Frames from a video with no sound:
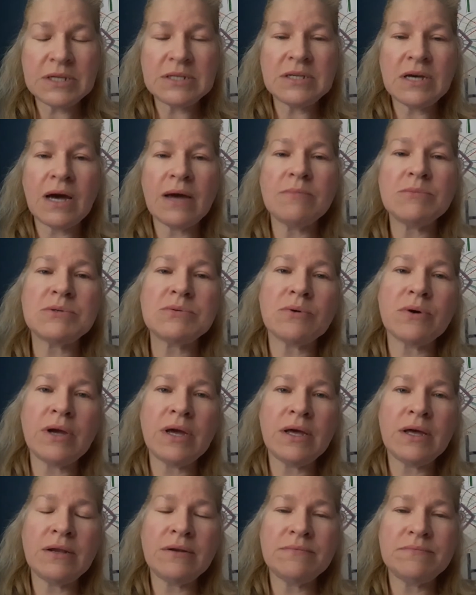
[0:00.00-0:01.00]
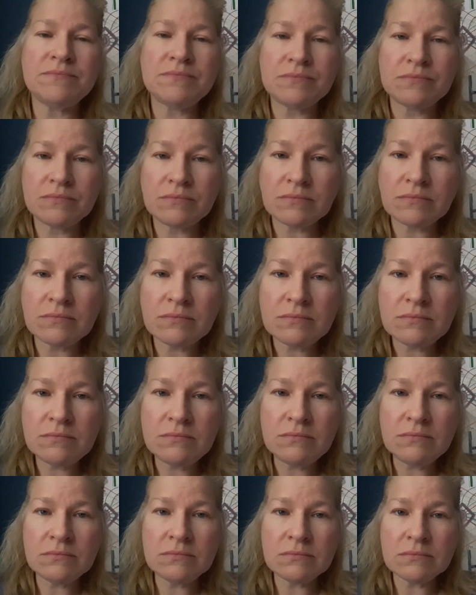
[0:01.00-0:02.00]
times we're in
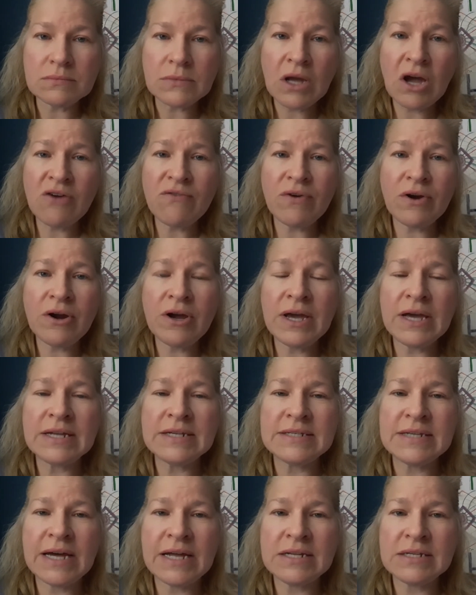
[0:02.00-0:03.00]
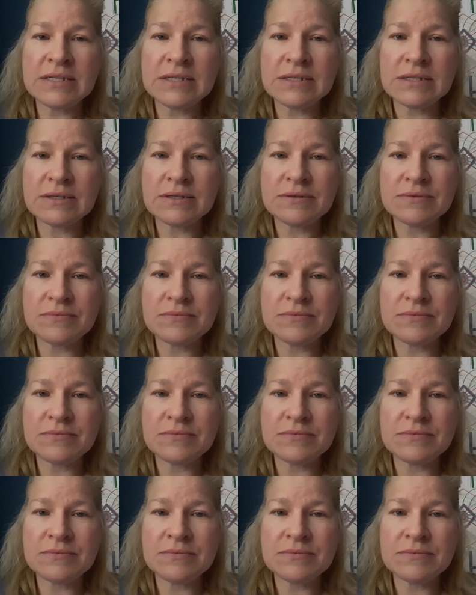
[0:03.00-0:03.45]
are very intense,